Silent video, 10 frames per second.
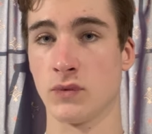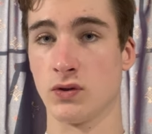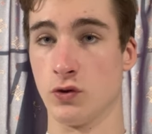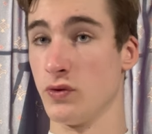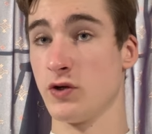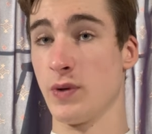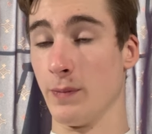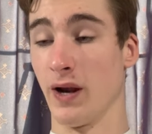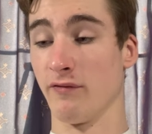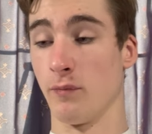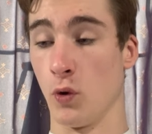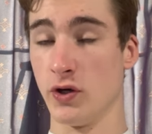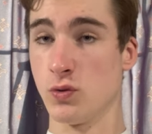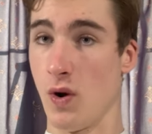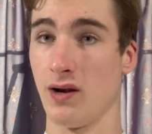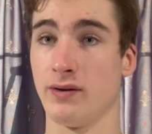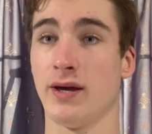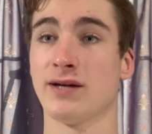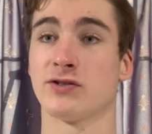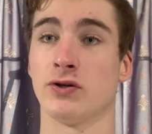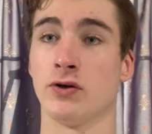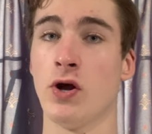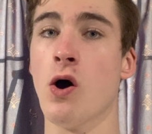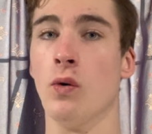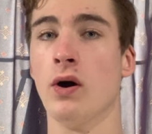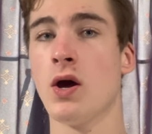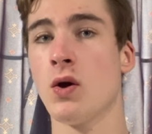Do these people have a point? Well, yes and no.